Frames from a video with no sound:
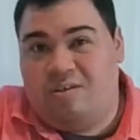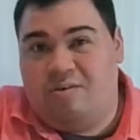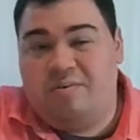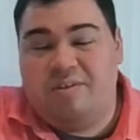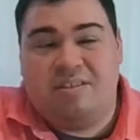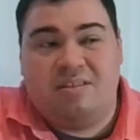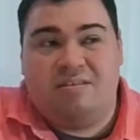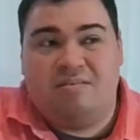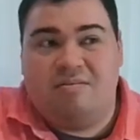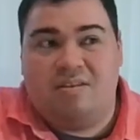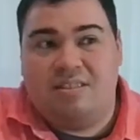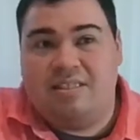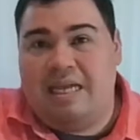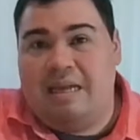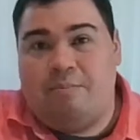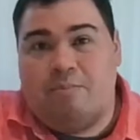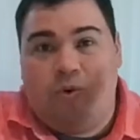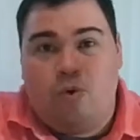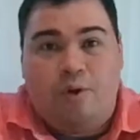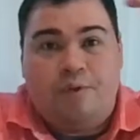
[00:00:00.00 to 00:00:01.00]
It was the
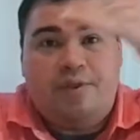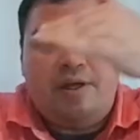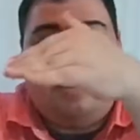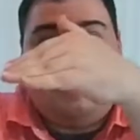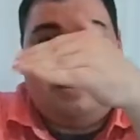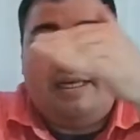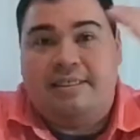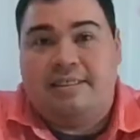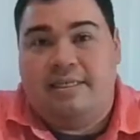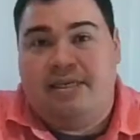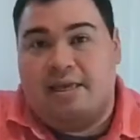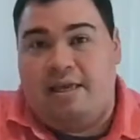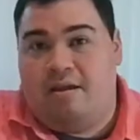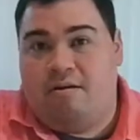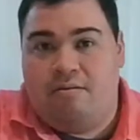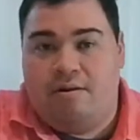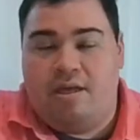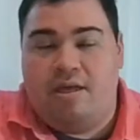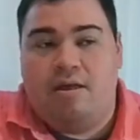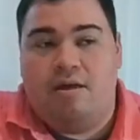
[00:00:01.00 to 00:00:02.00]
same North Atlantic
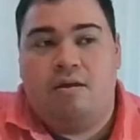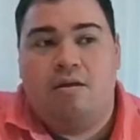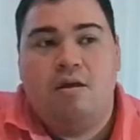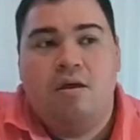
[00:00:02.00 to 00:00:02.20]
area.